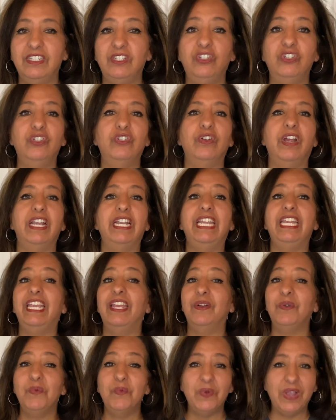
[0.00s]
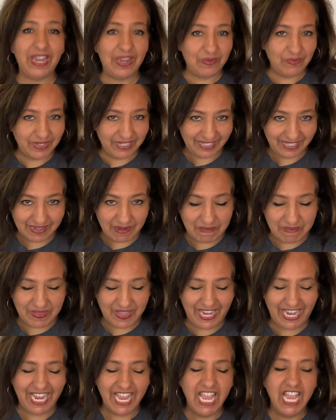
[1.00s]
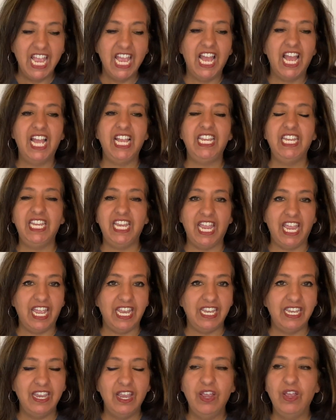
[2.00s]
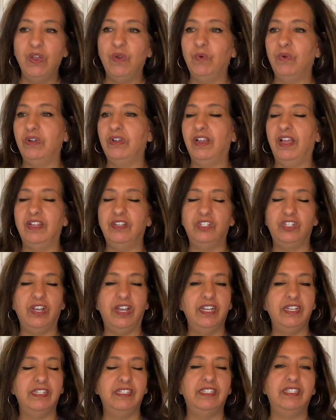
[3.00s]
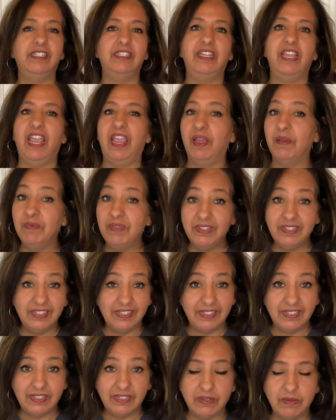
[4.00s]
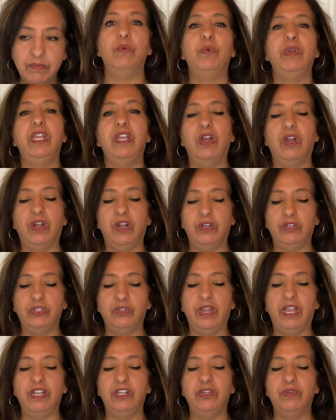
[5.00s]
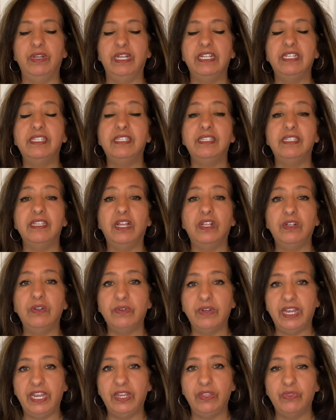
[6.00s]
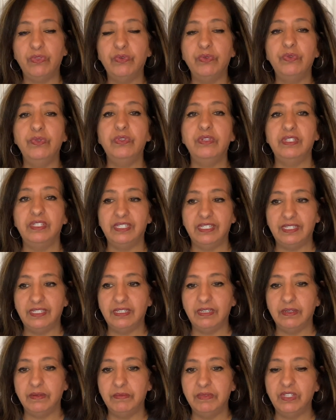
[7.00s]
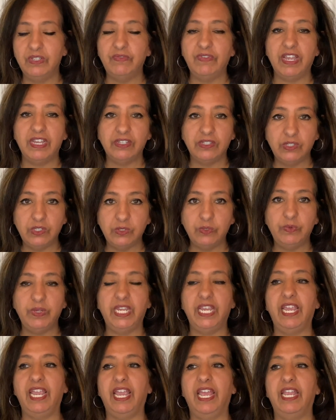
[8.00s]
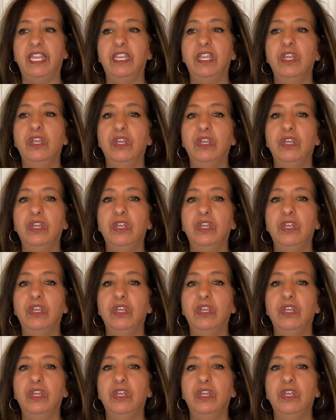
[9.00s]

in you're trying to get away with something. Again, we're not trying to scam the system. We are trying to accelerate through the system as fast as we can